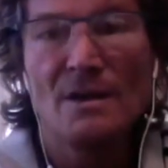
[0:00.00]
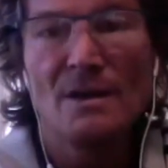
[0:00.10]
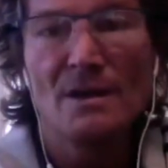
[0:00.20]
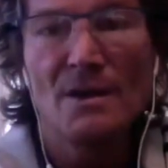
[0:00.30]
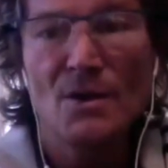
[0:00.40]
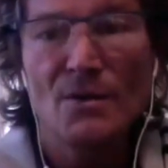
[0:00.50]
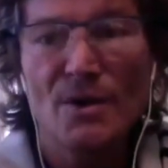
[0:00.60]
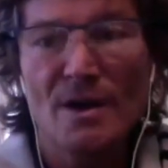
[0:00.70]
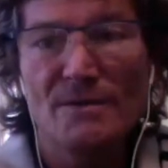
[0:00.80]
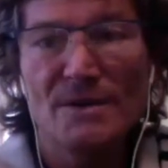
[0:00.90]
if
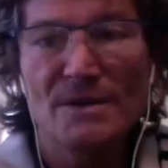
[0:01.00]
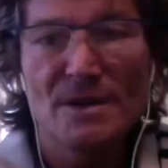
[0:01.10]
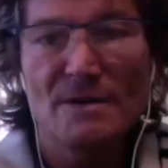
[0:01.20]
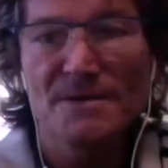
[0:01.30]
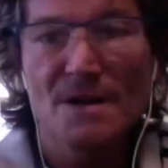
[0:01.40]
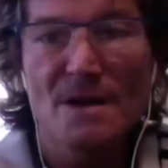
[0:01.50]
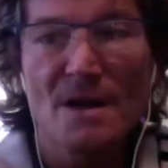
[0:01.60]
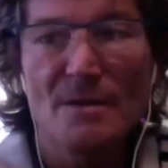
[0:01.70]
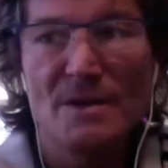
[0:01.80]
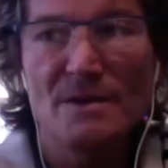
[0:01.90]
you're having a tough
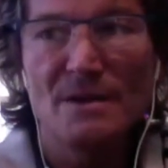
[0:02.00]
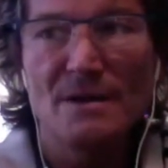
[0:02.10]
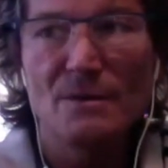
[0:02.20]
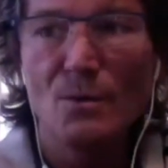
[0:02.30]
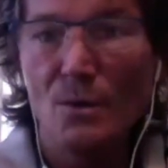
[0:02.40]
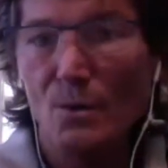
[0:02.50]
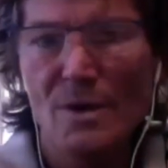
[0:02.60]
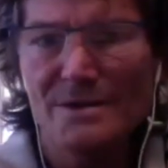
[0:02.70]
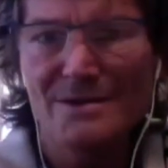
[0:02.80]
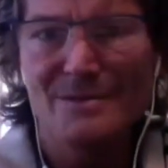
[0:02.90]
time and, well,
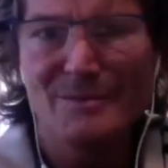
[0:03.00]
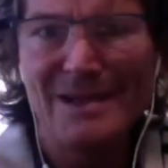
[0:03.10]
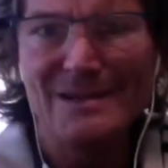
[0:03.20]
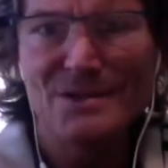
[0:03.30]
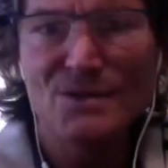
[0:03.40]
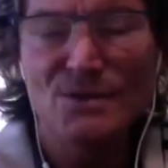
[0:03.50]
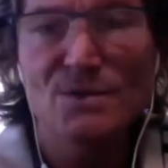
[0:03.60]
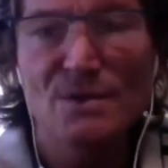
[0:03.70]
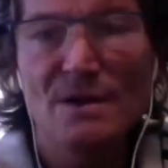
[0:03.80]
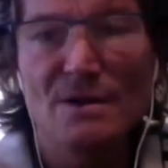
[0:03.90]
what does it mean to
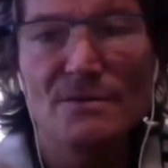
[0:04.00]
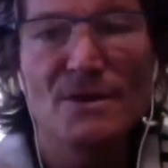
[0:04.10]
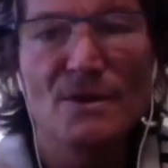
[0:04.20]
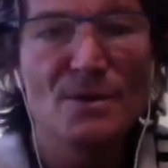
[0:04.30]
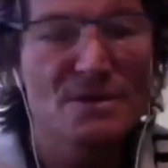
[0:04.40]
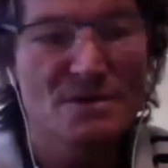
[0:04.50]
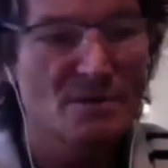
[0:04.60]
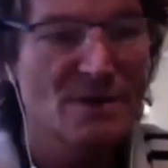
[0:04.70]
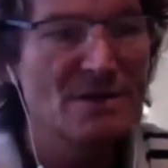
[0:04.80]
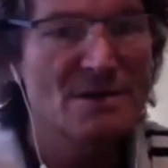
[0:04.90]
choose love? What does
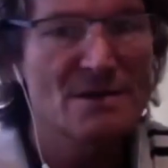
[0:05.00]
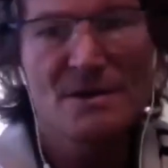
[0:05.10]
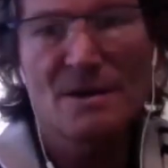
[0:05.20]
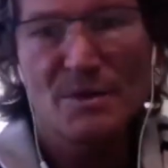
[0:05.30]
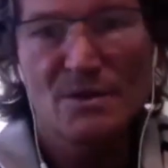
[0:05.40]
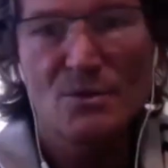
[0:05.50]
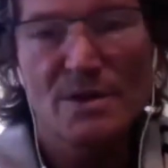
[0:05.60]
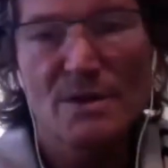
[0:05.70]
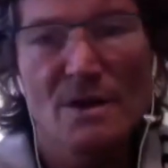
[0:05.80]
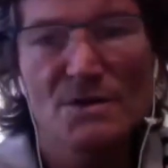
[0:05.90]
it mean to step into
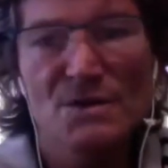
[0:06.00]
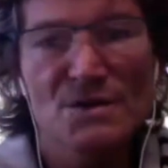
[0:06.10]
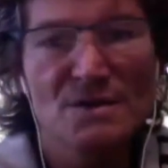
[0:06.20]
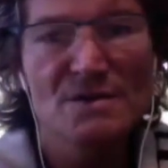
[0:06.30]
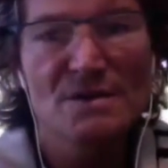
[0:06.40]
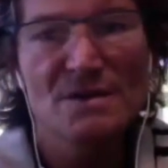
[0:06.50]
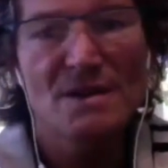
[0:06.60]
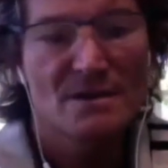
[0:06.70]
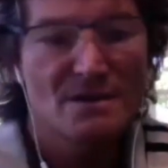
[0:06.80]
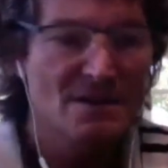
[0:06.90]
we consciousness? And
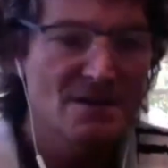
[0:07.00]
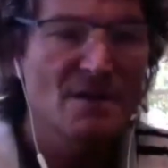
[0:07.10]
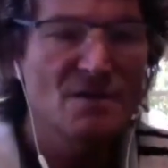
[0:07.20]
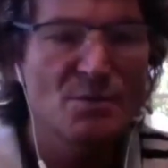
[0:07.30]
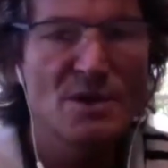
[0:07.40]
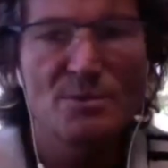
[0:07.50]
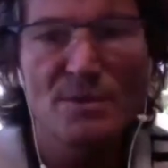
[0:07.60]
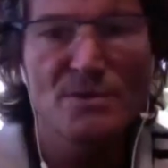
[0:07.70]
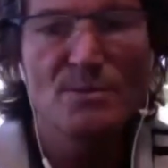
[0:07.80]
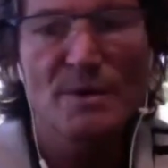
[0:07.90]
that takes people
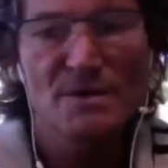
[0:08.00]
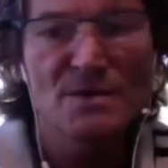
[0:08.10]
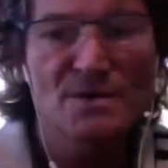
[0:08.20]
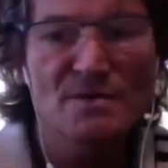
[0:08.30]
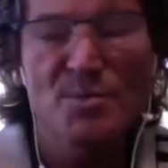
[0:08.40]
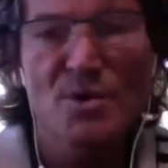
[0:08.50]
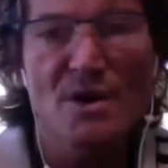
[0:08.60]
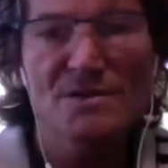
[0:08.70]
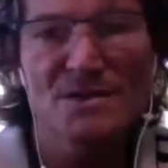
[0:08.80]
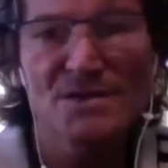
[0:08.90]
through bunches of
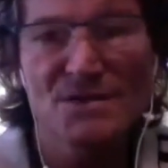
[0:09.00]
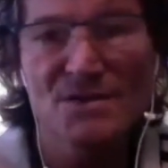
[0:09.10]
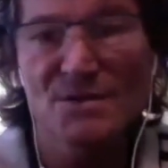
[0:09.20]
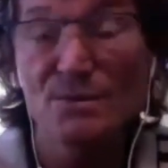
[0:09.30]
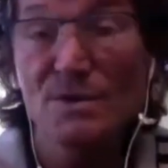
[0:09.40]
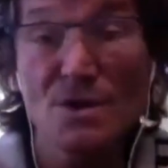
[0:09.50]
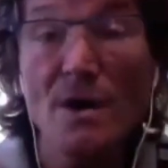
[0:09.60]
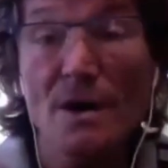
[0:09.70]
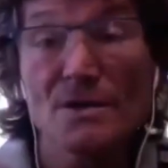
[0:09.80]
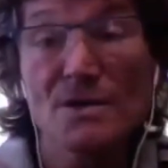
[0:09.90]
processes through the
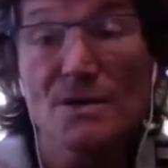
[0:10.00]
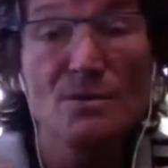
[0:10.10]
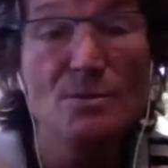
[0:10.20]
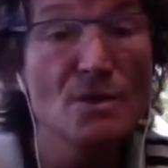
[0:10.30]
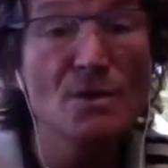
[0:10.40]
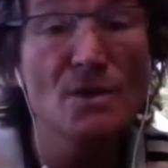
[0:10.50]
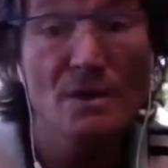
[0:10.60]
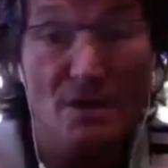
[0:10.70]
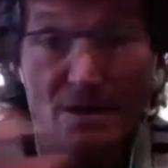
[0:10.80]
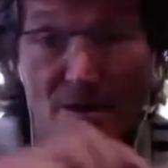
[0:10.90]
arts, through
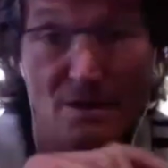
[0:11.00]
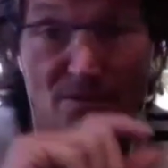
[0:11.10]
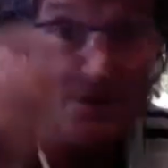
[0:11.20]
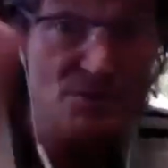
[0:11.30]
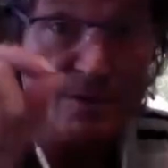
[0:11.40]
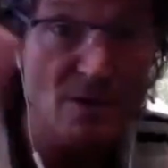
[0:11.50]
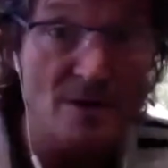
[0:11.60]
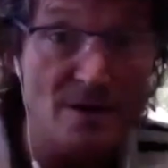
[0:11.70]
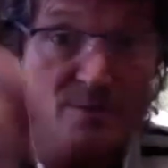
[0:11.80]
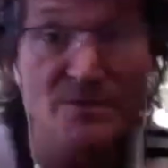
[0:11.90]
music and visual
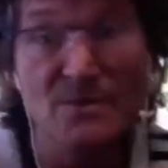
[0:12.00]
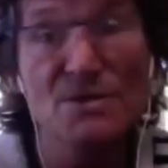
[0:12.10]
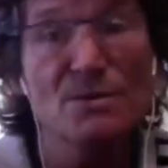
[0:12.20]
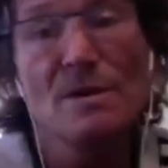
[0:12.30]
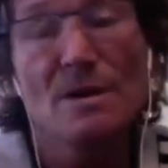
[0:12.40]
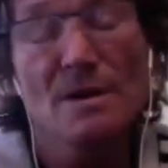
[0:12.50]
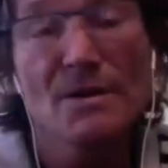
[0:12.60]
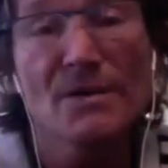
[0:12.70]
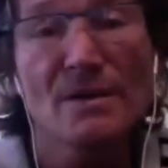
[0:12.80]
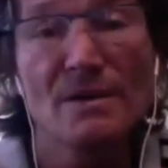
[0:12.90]
art. I'm a visual
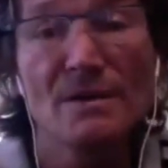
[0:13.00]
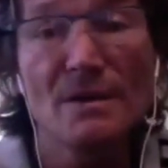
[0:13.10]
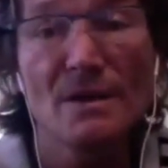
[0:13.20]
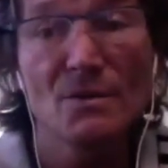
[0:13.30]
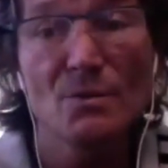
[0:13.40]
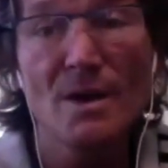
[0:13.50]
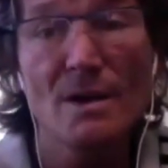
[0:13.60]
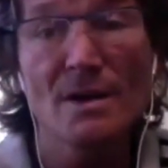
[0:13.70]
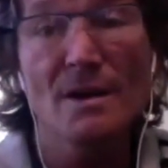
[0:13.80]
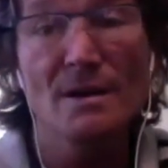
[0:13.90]
artist as
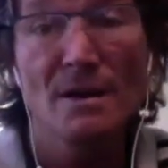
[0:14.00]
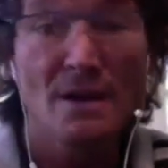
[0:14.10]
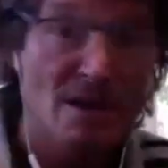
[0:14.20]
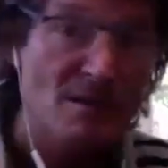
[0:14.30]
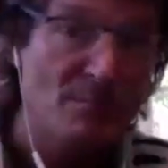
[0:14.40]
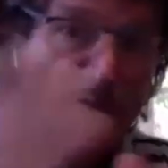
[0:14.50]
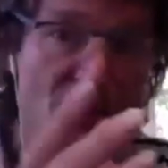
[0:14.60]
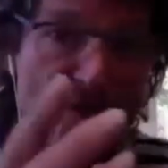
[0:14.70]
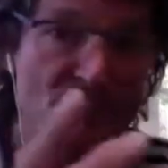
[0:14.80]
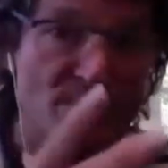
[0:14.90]
well, and I
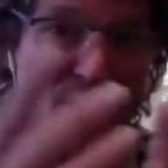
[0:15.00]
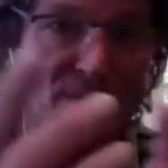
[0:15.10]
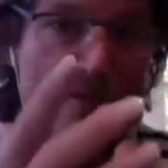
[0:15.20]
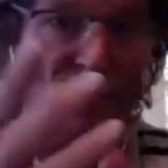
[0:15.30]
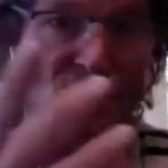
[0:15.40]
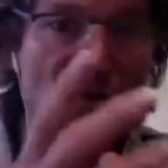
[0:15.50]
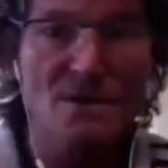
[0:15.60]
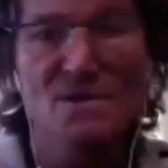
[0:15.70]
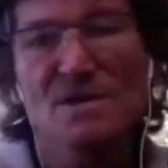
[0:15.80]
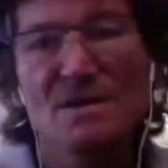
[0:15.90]
married both of those
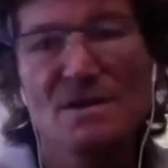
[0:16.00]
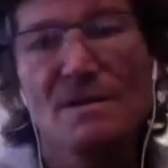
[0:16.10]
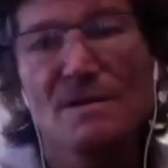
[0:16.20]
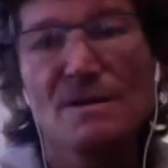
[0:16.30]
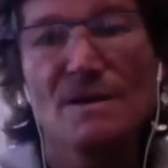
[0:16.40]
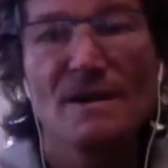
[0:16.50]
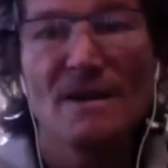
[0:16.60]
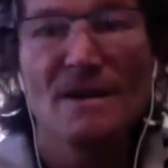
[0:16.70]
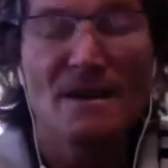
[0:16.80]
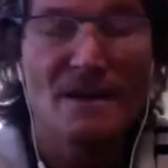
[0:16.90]
arts together.
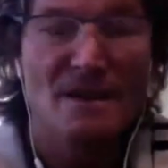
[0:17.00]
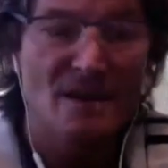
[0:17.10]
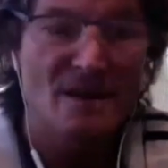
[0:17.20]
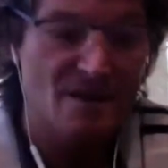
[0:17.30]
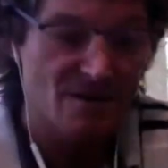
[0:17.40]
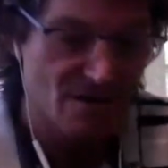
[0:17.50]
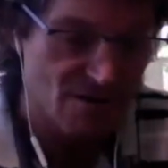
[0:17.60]
And